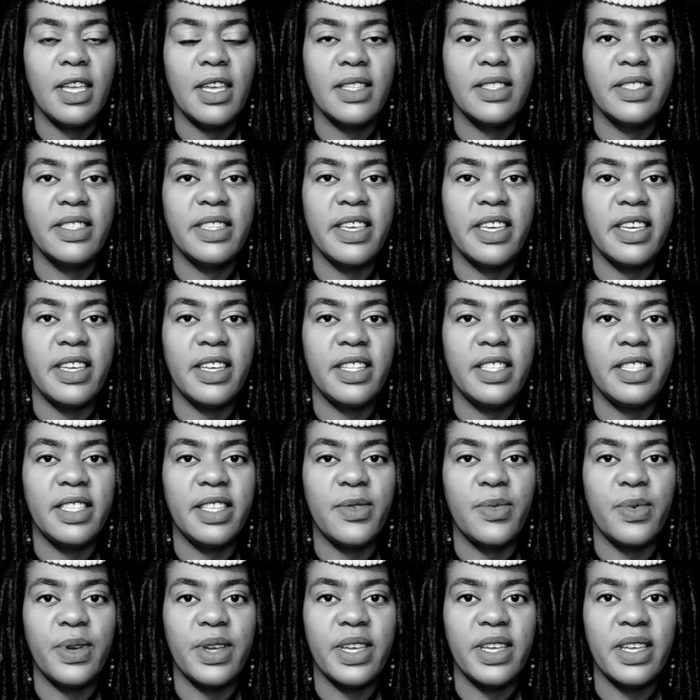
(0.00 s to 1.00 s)
they
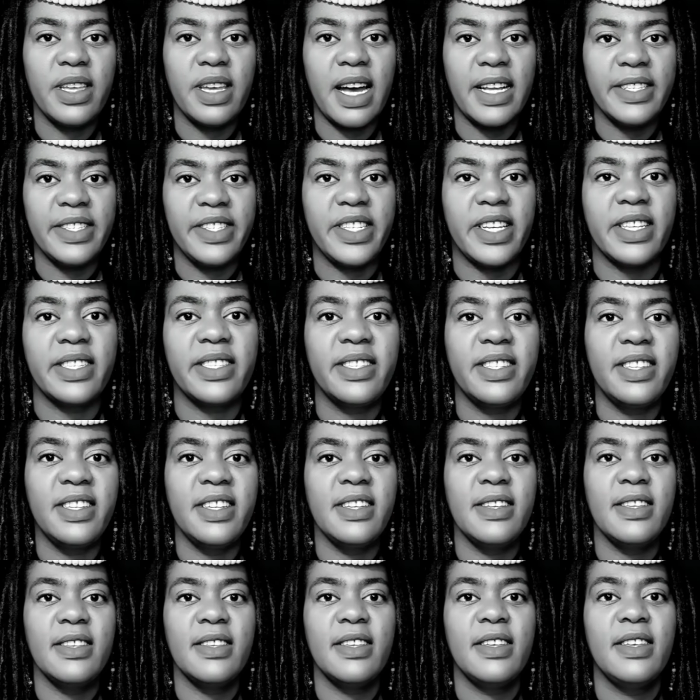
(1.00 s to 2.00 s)
were
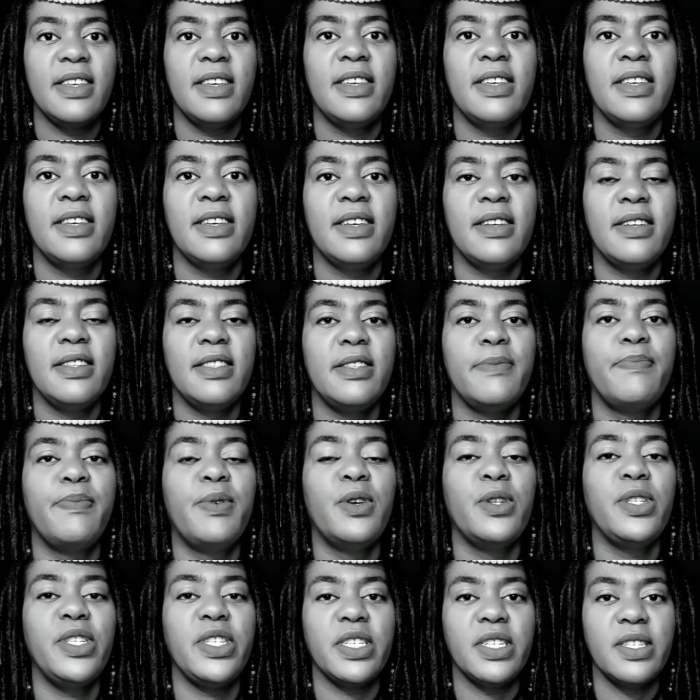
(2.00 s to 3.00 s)
adjusting the
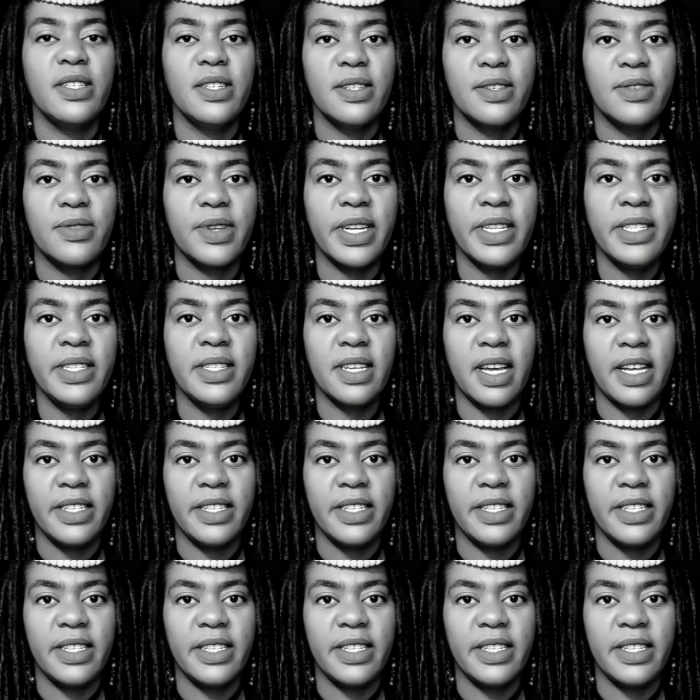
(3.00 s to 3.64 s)
body, right?